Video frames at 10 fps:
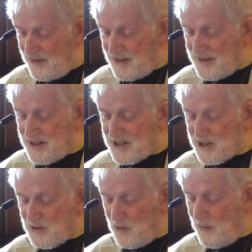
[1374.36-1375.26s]

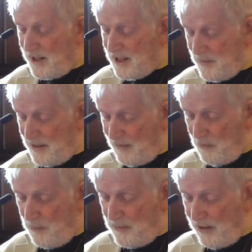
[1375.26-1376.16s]
this reminded me
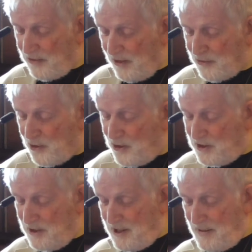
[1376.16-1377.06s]
of a
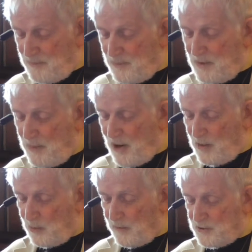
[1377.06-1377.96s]
third
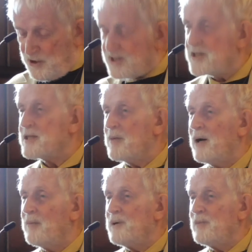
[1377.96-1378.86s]
parable of Jesus
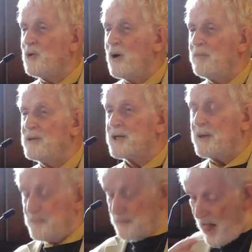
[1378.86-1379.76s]
about people who are
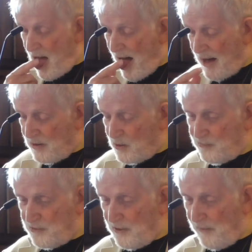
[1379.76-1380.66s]
bitter and who
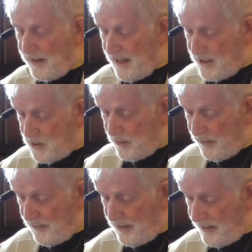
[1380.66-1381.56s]
feel that they can't do
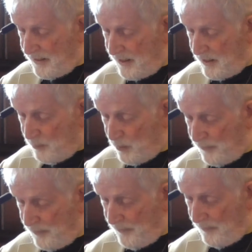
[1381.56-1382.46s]
anything and can't
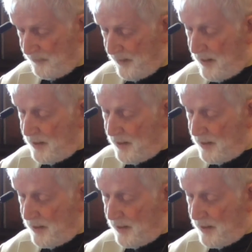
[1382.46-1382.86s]
approve anything.